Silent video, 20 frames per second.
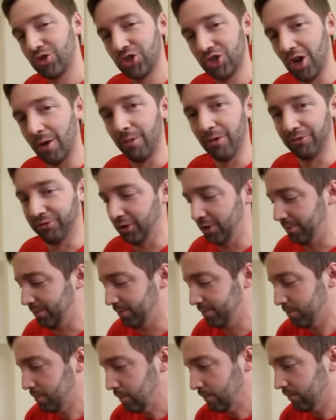Double flip.
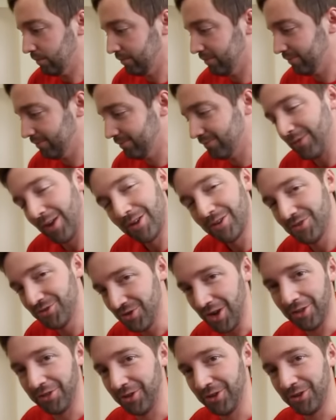
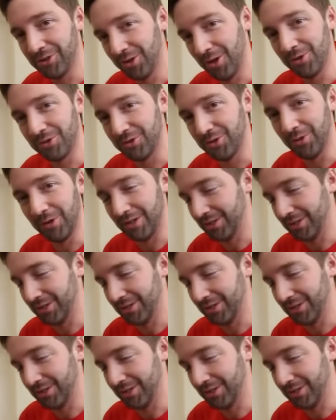Nothing close to